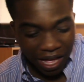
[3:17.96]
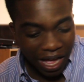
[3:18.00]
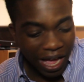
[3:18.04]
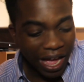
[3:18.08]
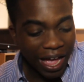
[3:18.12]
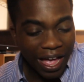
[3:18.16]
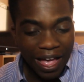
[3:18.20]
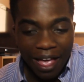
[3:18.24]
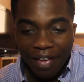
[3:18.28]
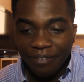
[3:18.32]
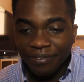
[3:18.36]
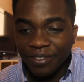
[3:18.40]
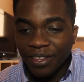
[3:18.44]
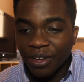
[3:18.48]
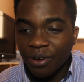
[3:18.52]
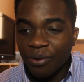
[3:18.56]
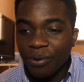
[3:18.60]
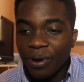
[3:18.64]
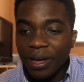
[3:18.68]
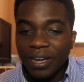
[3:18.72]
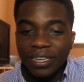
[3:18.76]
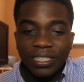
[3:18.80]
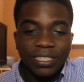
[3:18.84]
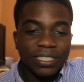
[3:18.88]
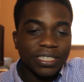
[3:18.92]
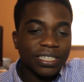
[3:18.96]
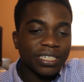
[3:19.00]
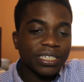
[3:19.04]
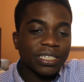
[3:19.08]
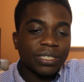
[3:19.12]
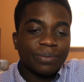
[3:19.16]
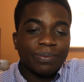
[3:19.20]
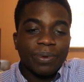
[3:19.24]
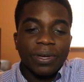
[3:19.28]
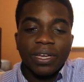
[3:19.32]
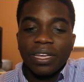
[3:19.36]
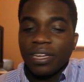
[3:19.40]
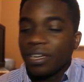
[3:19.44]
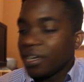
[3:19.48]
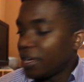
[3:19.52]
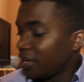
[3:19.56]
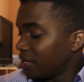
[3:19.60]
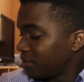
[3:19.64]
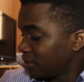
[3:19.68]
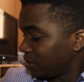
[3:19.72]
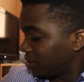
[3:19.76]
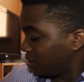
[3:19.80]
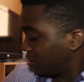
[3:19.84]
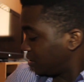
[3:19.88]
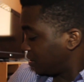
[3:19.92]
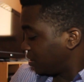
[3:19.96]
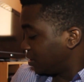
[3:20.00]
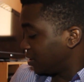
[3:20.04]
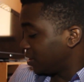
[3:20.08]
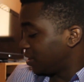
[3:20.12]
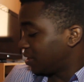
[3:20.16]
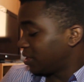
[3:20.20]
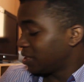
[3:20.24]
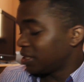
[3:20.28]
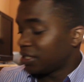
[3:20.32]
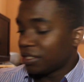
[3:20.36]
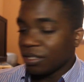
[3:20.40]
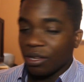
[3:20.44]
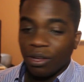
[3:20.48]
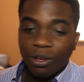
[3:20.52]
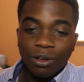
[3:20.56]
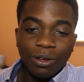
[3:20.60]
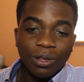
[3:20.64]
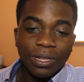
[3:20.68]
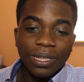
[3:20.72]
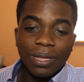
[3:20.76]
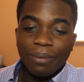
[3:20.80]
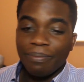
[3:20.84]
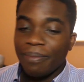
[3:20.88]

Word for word: I have the questions, but you know, this is all